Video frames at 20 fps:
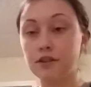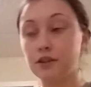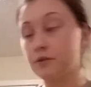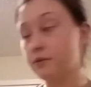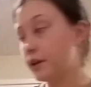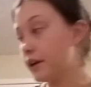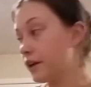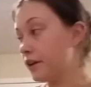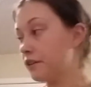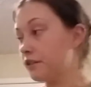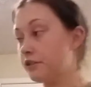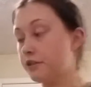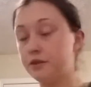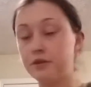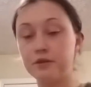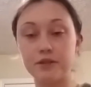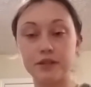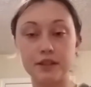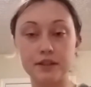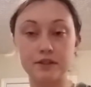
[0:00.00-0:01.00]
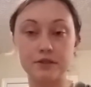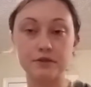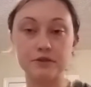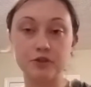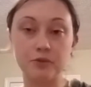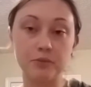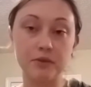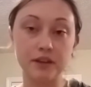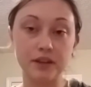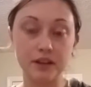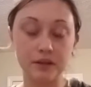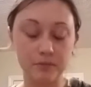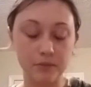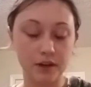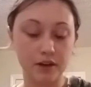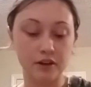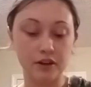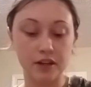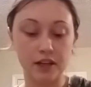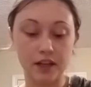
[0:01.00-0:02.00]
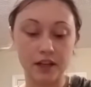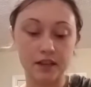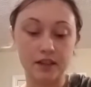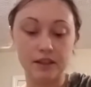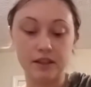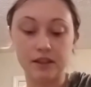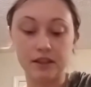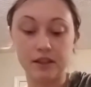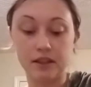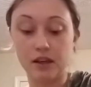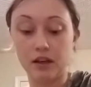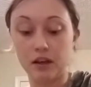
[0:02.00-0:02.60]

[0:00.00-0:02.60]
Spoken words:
our regular utensils are being marinated in